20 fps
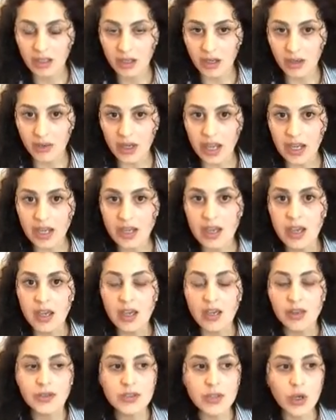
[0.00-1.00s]
Okay,
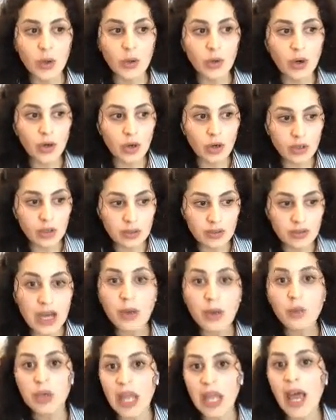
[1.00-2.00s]
so that
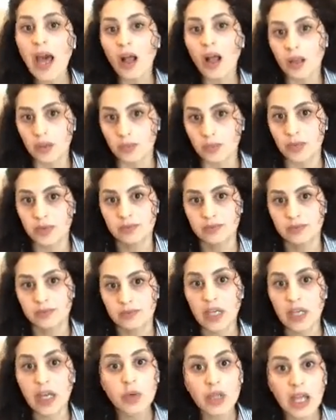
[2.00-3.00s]
will help
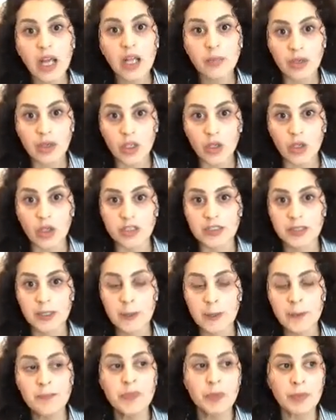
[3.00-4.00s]
a lot.
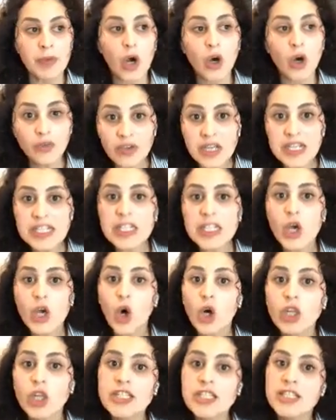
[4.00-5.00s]
But obviously
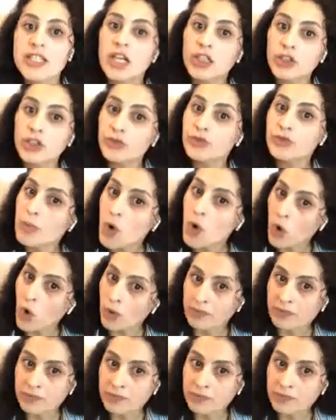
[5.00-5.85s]
all starts from home.